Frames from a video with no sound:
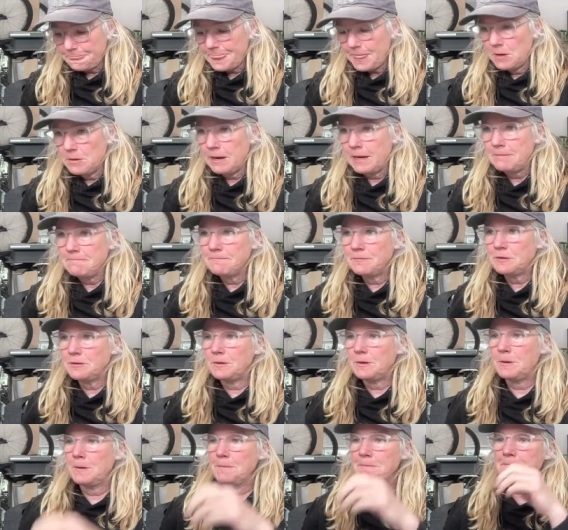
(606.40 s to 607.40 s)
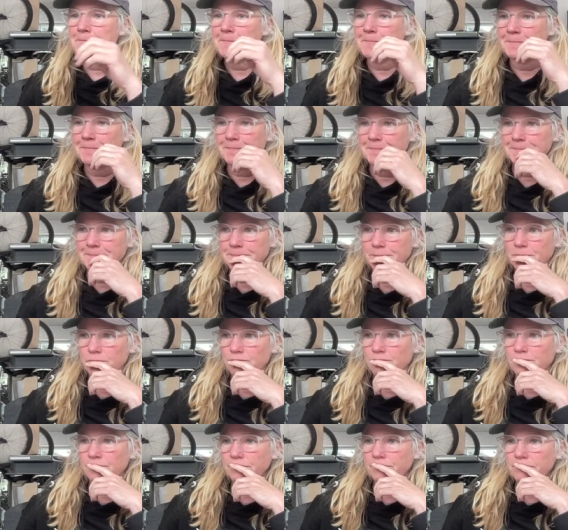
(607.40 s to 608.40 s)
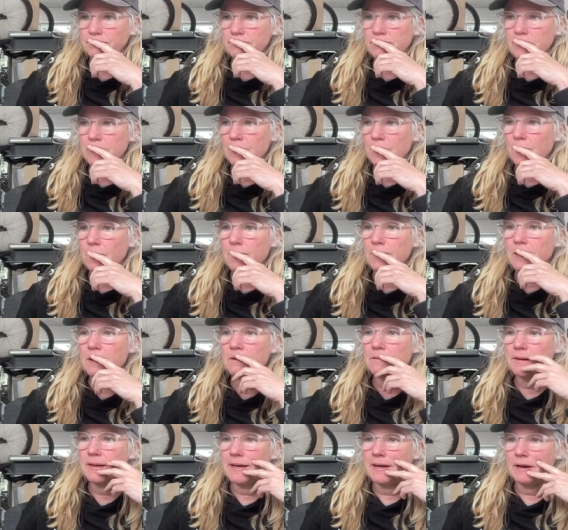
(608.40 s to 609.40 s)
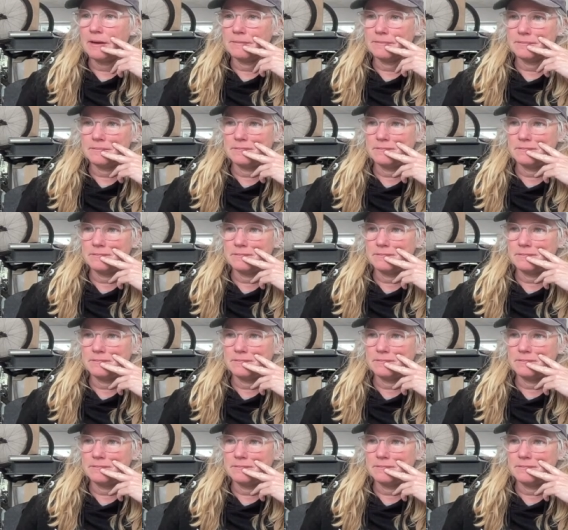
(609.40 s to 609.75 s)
Okay, so where are we now?